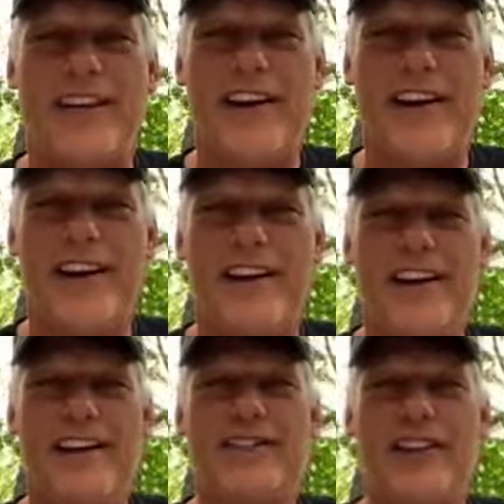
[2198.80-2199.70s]
next year or
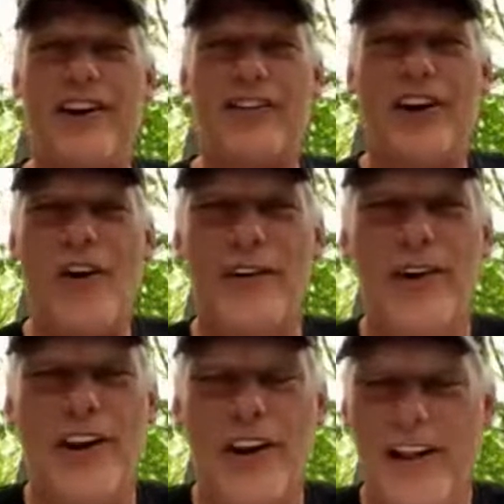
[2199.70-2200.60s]
so and do a
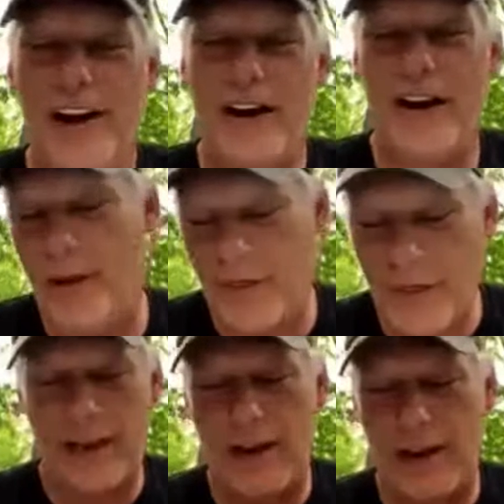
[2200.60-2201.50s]
little elk hunting. But thank
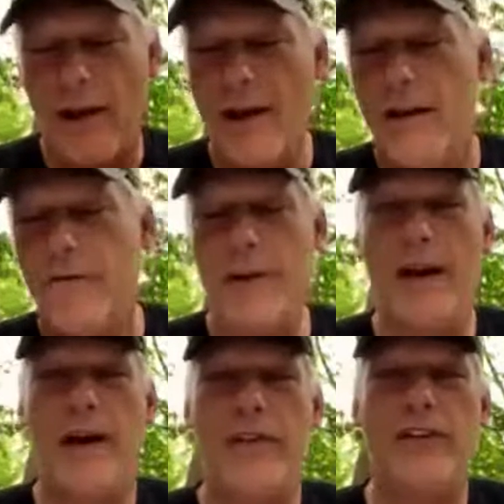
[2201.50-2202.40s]
you for being
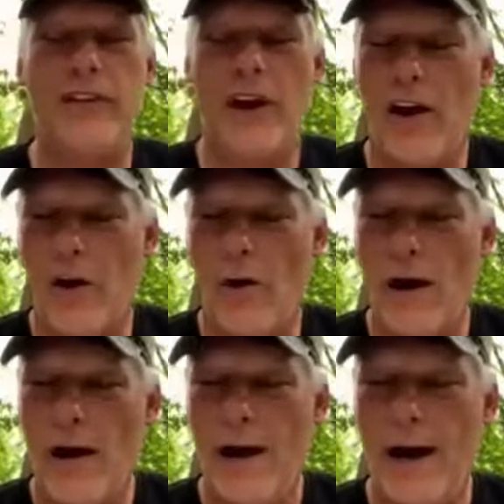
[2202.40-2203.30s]
on the show.
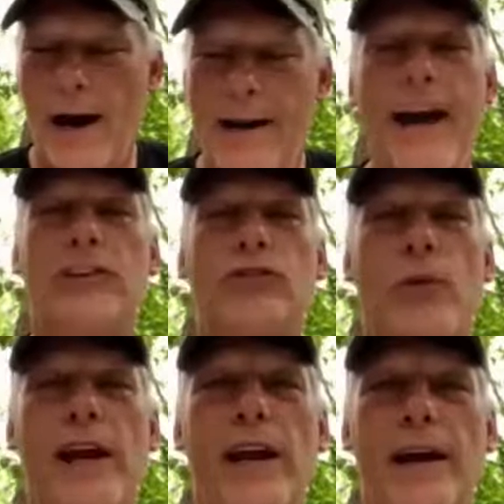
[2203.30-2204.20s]
Next
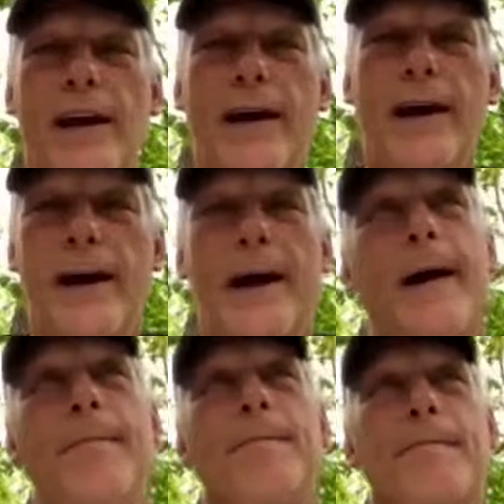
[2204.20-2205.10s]
week
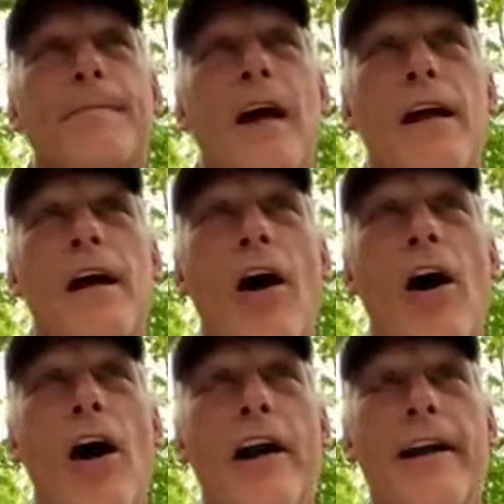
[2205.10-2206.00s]
on
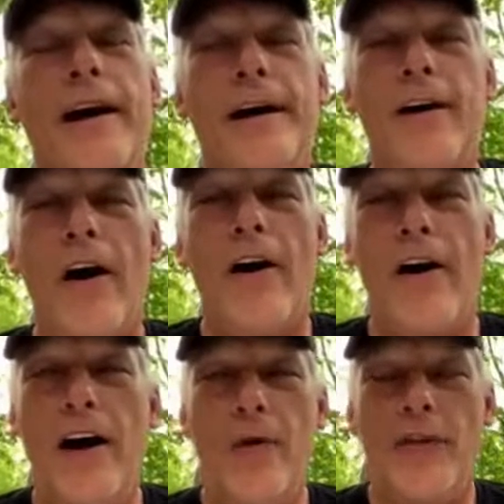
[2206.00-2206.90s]
the
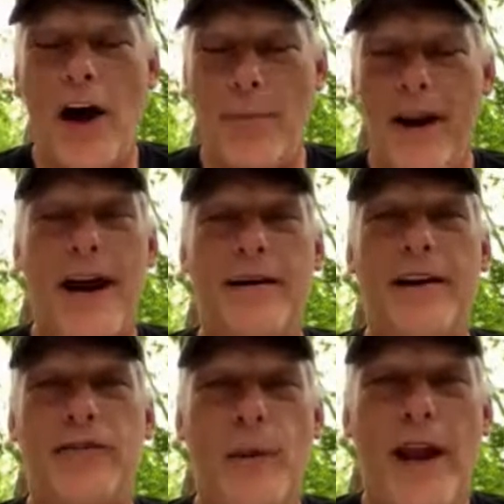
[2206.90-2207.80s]
Hunt with Alpen
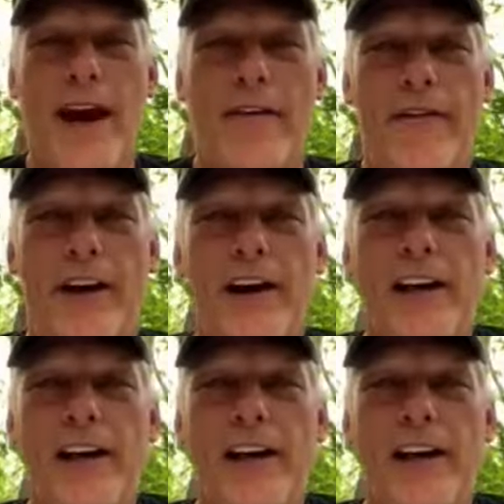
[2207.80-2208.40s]
Optics, we have